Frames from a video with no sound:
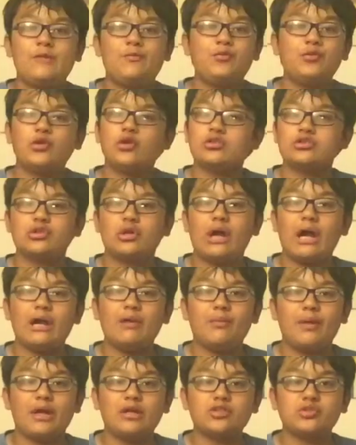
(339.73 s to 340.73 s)
If you go to
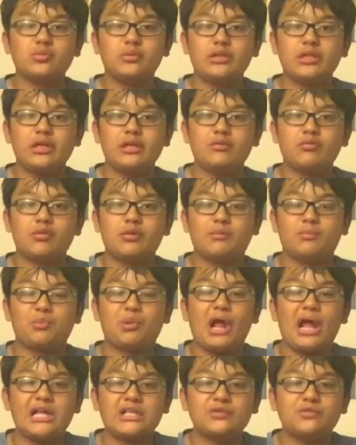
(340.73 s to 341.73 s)
high rounds with it, with
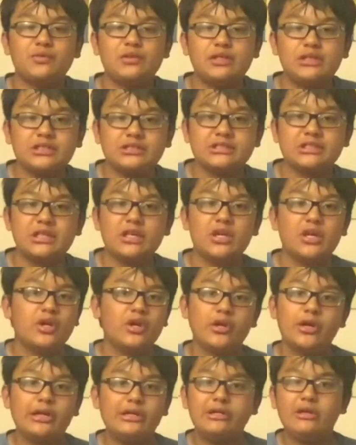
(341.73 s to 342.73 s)
blast furnace,
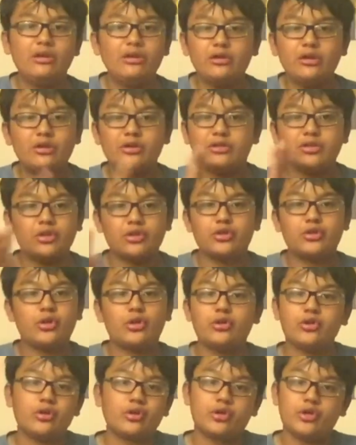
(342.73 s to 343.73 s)

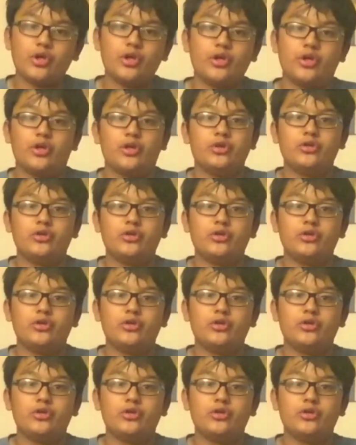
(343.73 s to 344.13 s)
you're good.